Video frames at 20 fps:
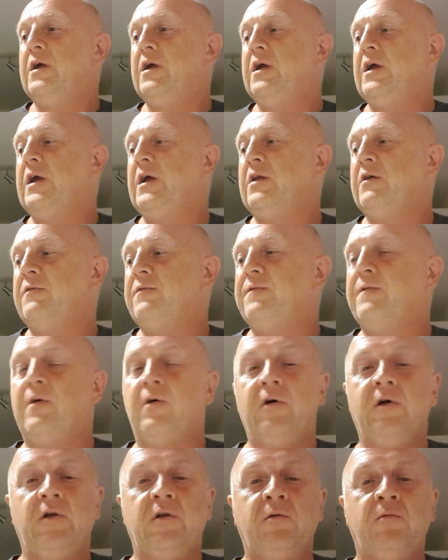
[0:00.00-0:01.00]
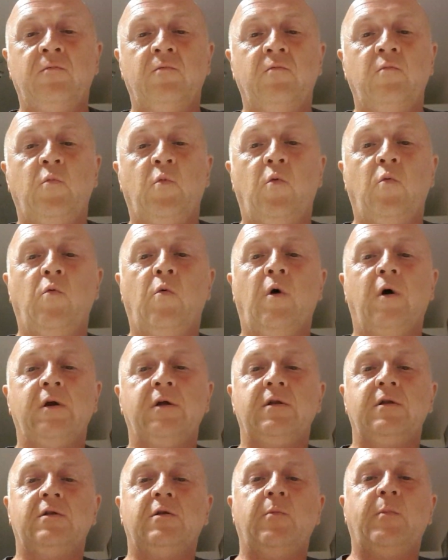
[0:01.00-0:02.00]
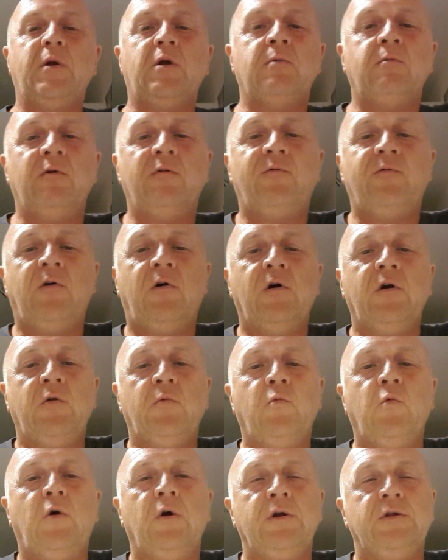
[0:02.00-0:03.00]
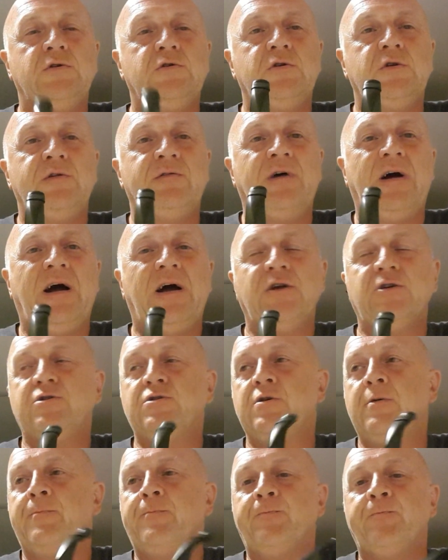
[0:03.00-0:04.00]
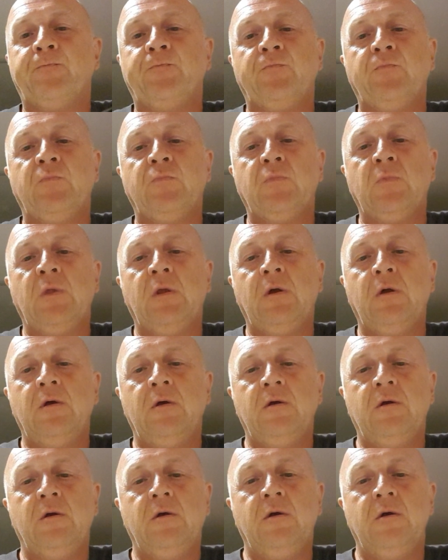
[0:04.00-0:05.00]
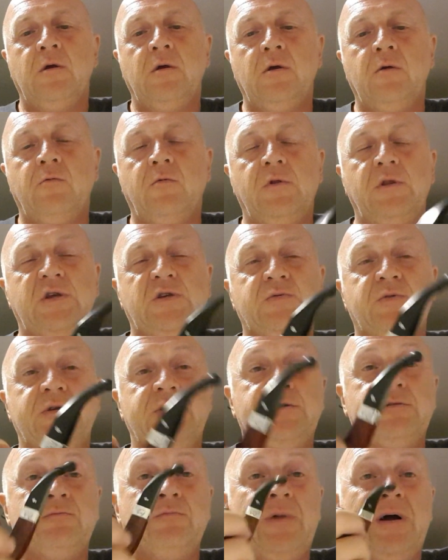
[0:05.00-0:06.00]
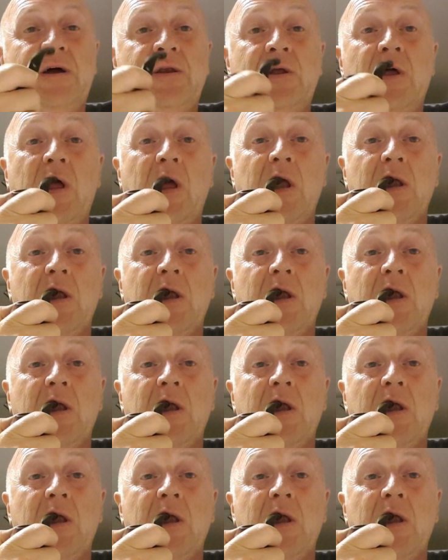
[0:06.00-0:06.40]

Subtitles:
in a fine white, to become a fine white sort of ash. Well, this one isn't bad.